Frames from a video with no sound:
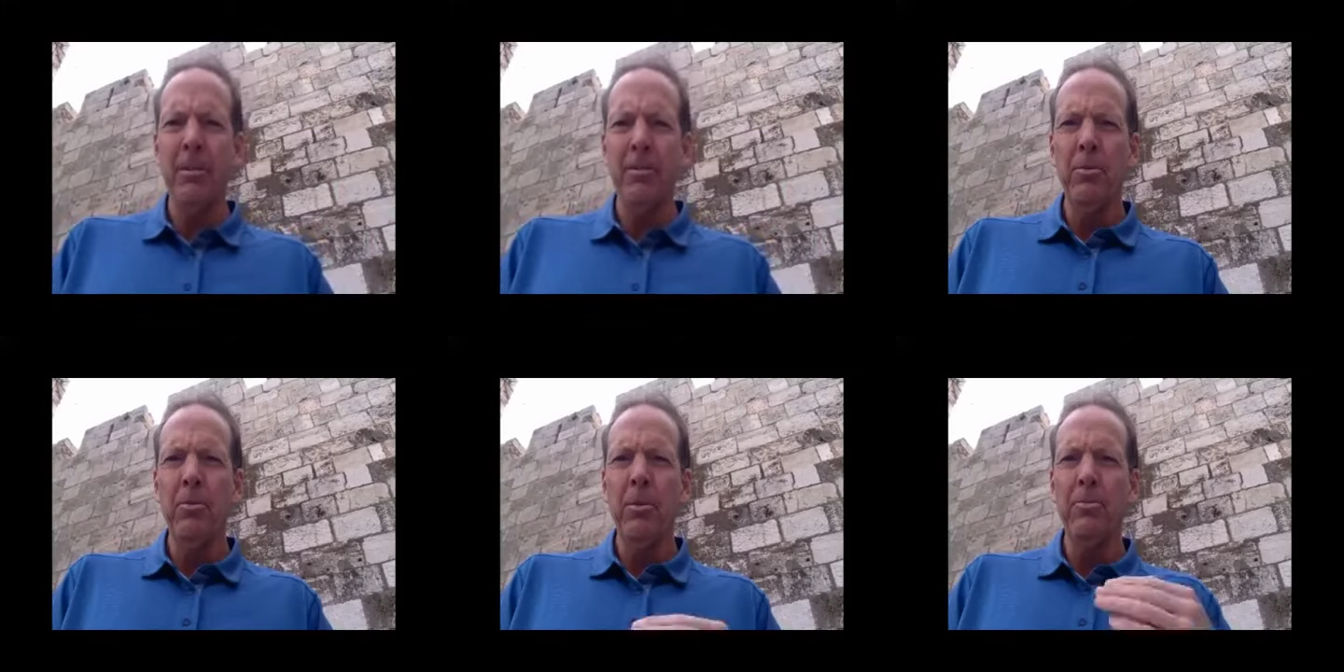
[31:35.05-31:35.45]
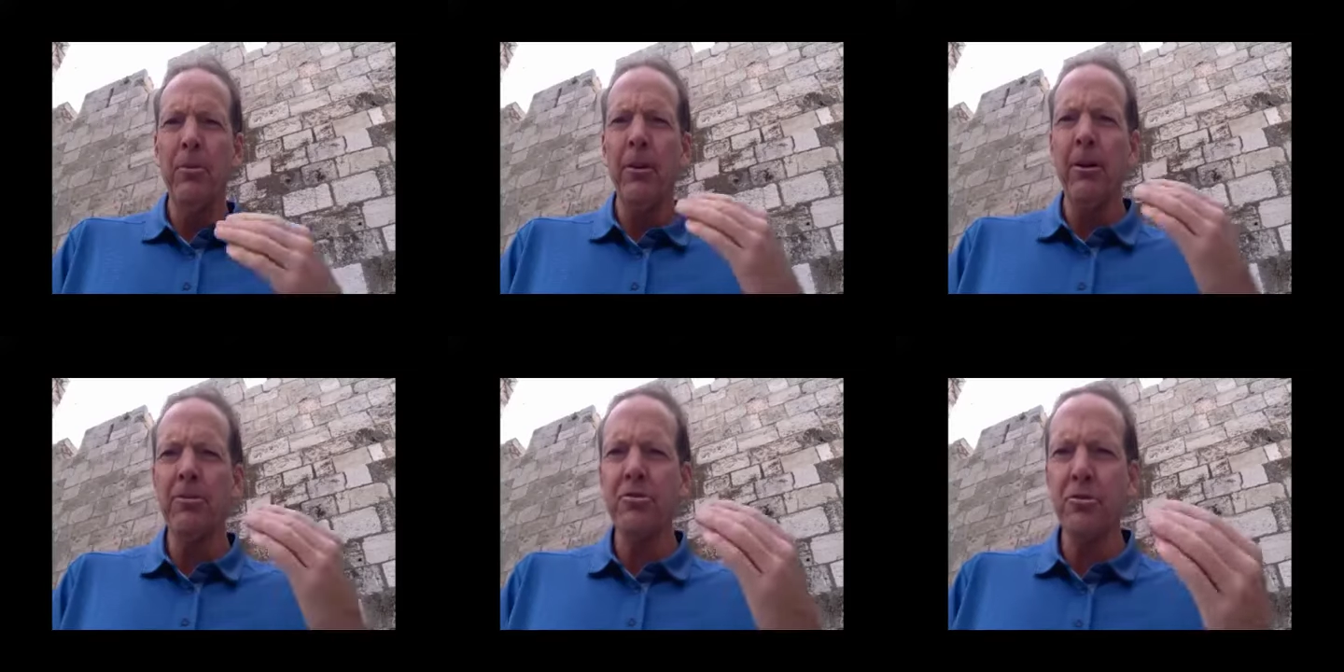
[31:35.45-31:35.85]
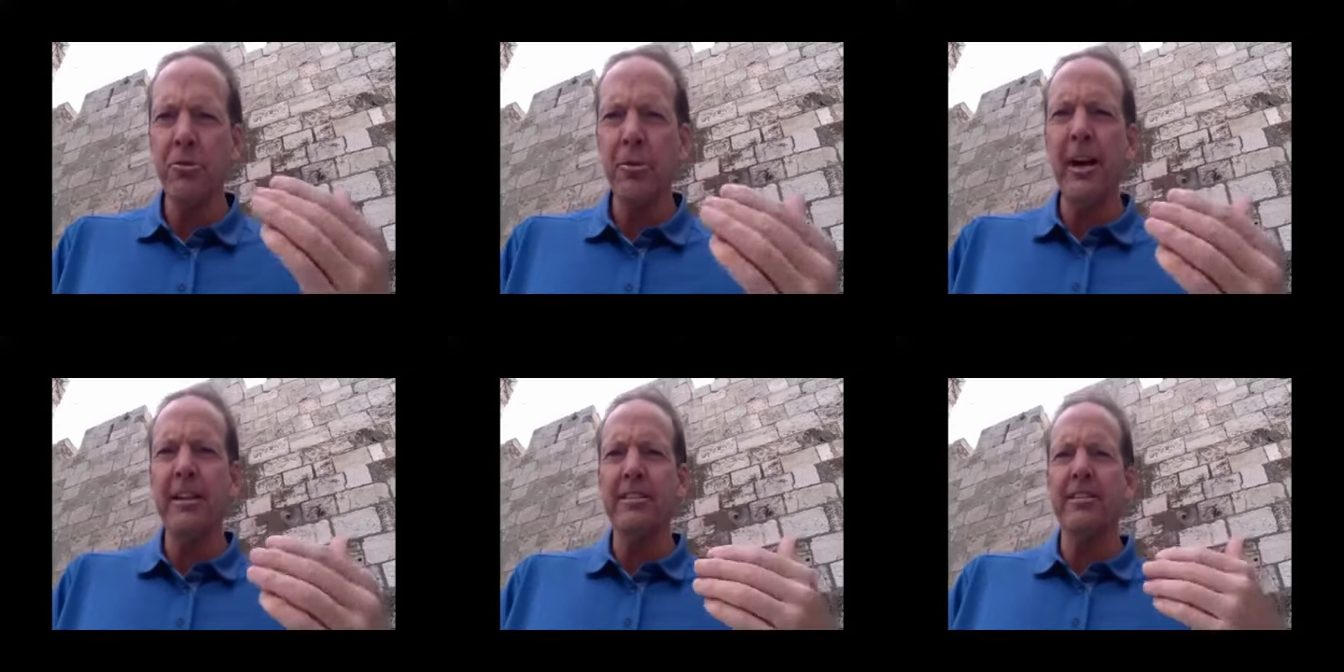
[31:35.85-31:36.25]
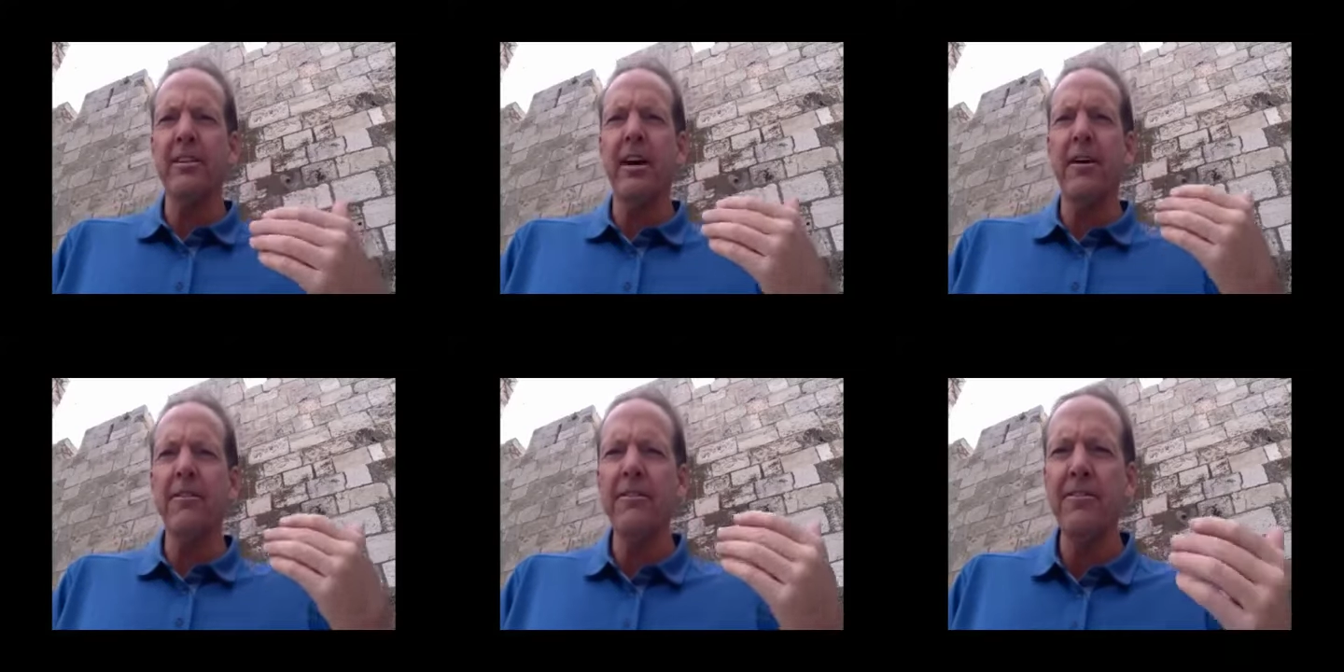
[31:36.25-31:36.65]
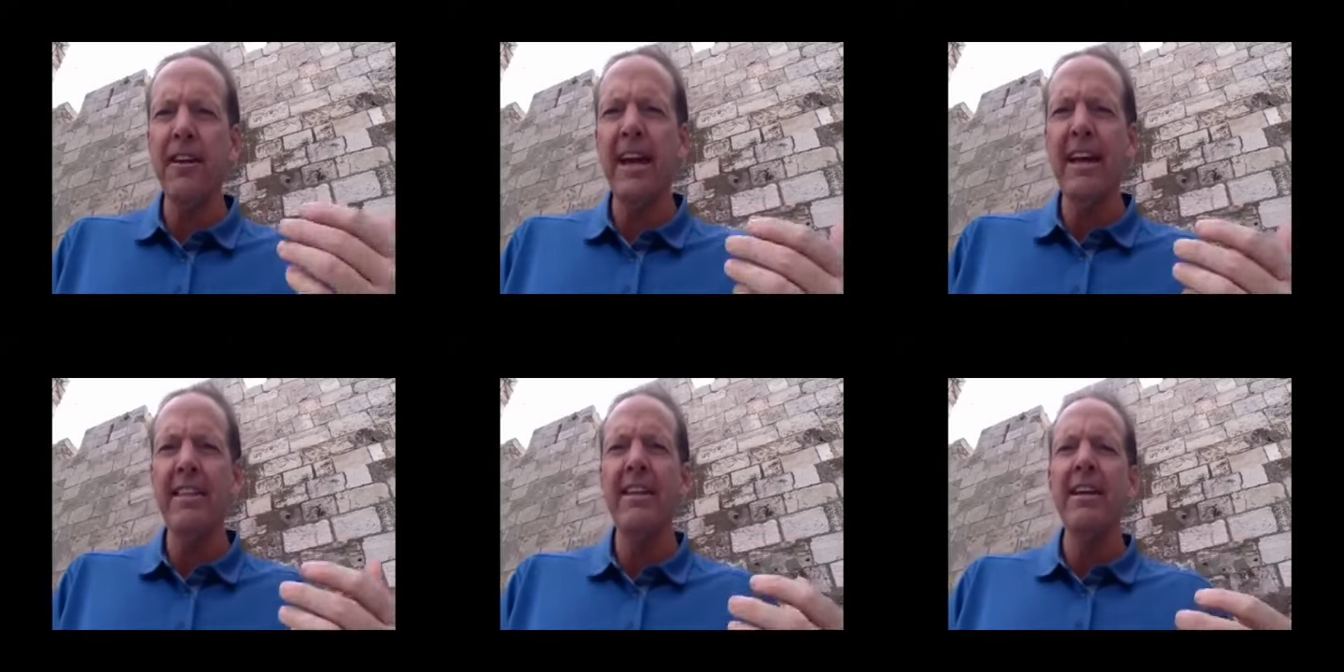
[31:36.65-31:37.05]
when we put our trust, our
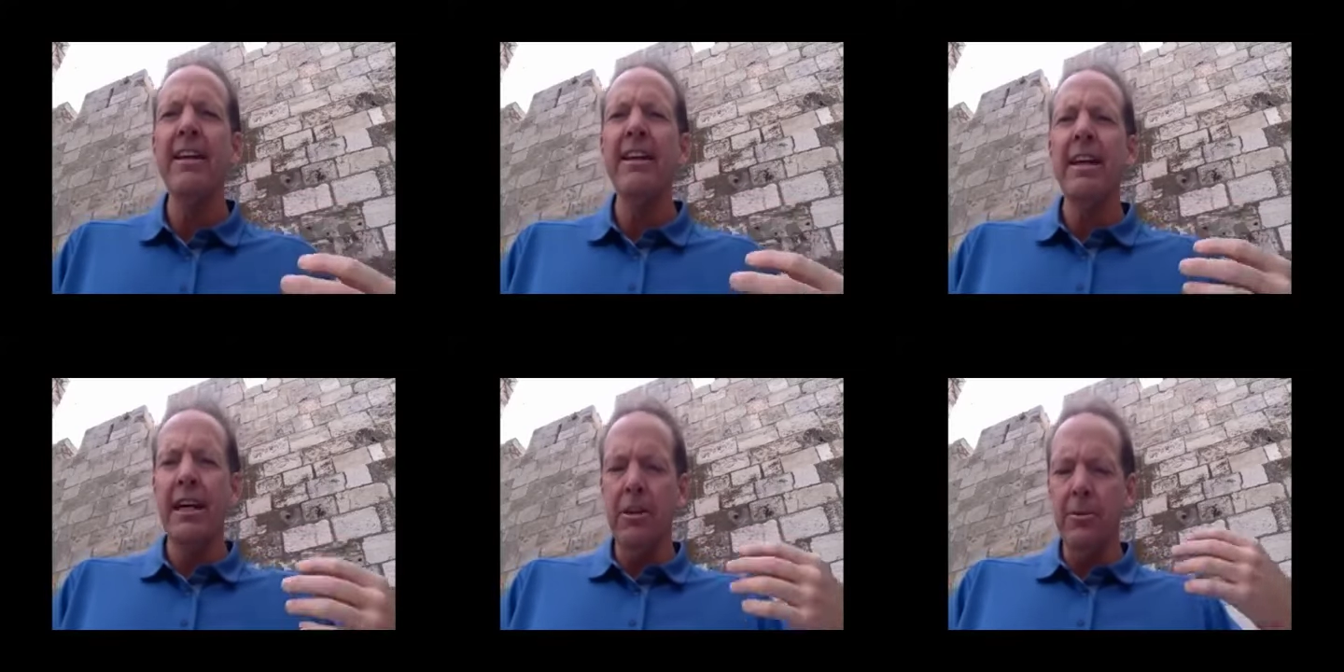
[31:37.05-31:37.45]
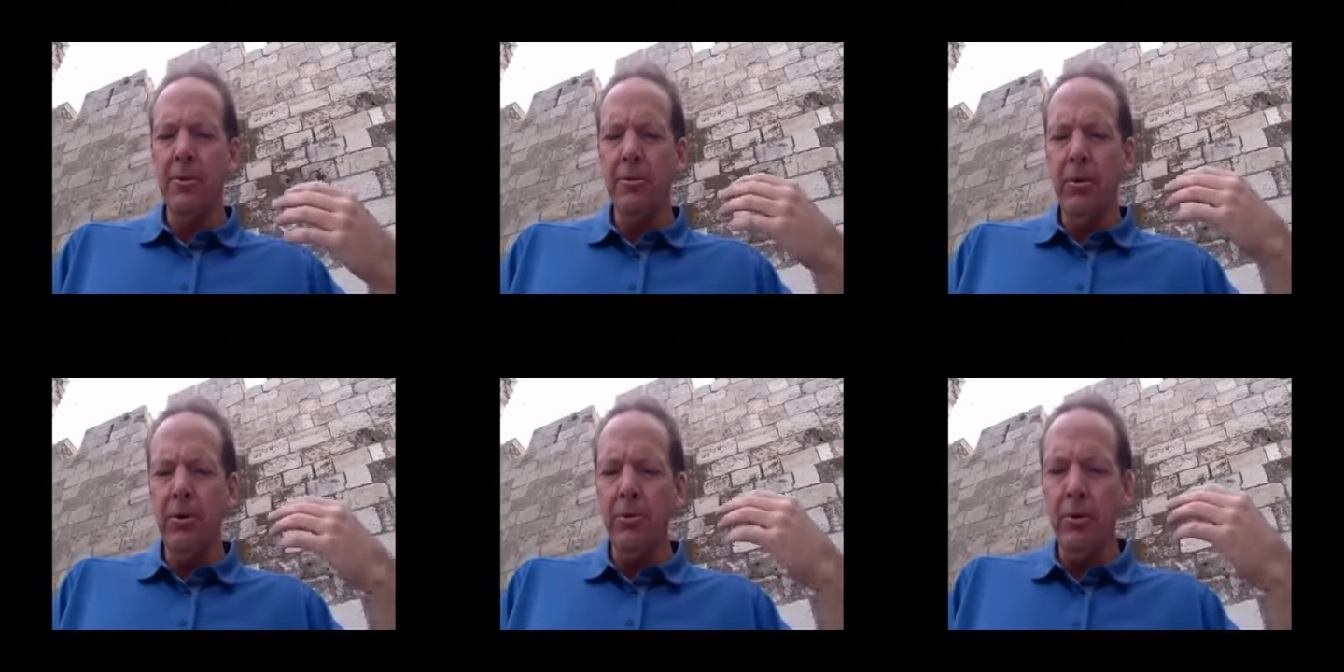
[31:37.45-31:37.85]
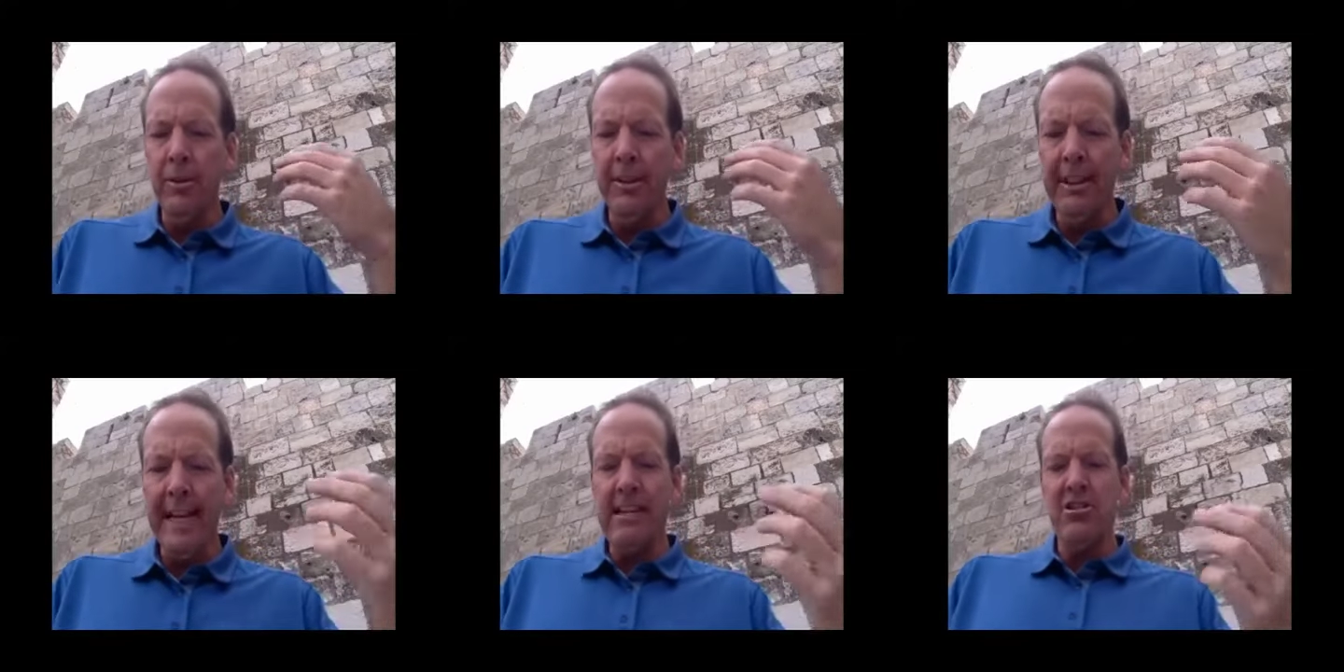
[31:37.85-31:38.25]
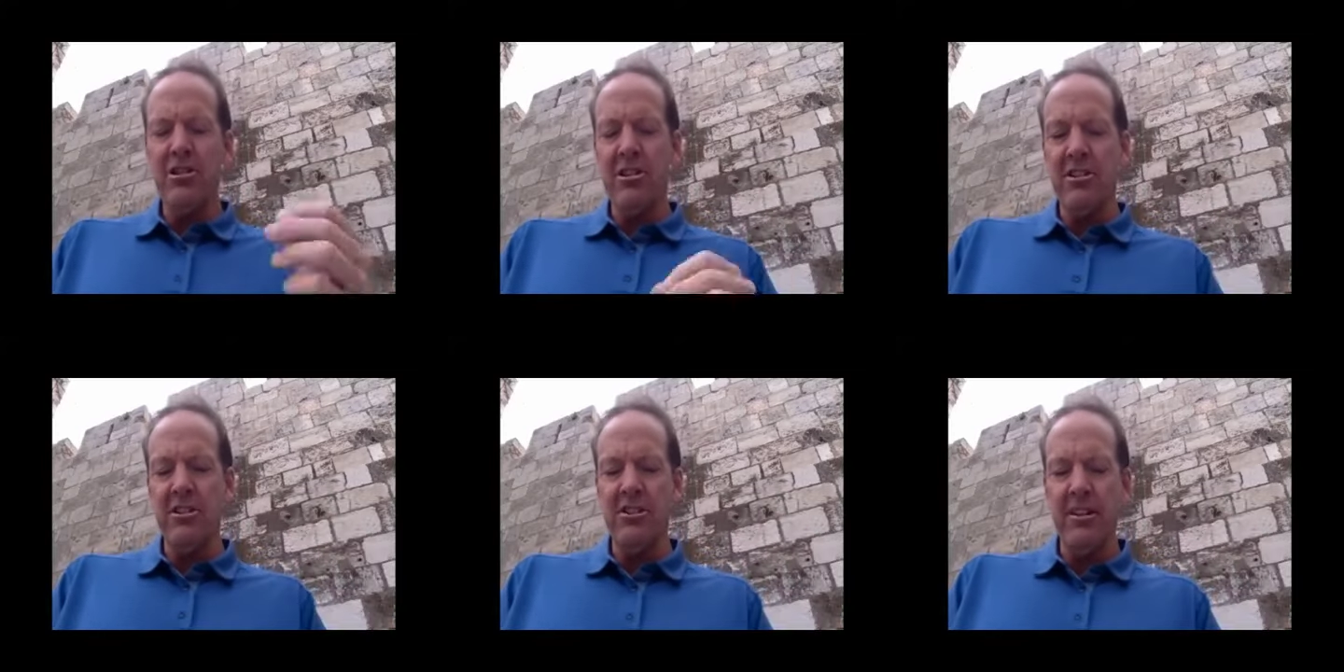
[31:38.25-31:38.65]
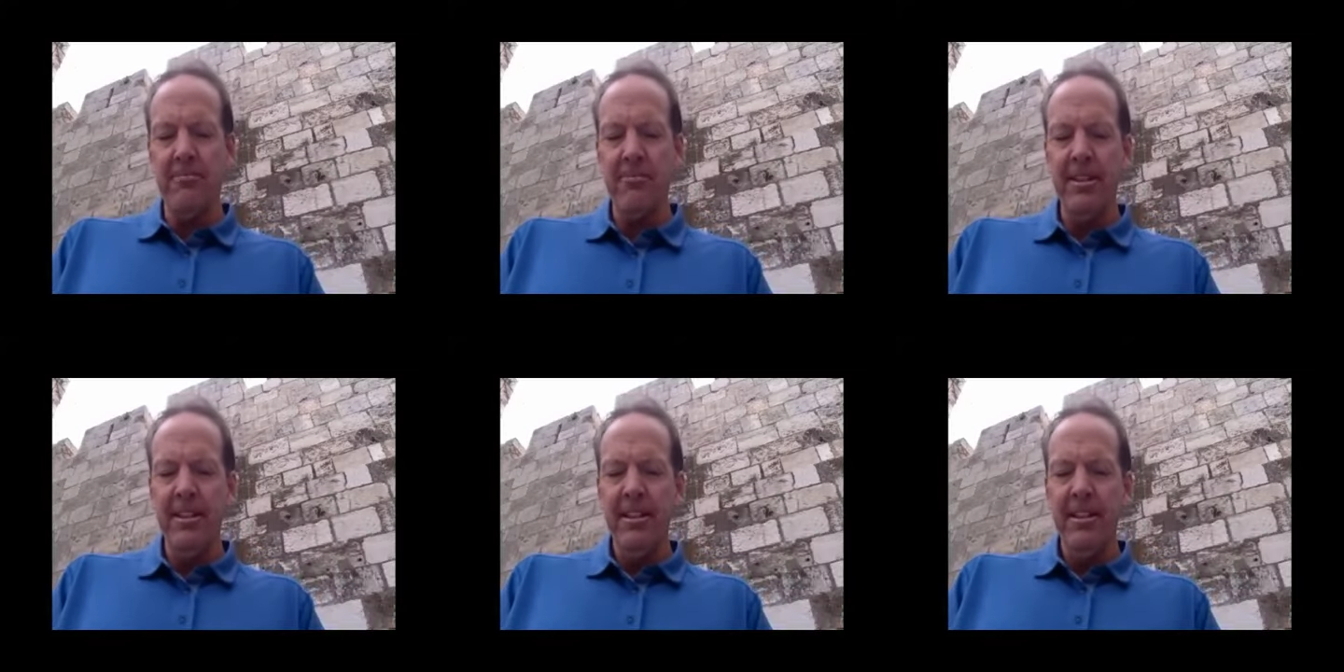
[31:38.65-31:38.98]
faith, enter into a relationship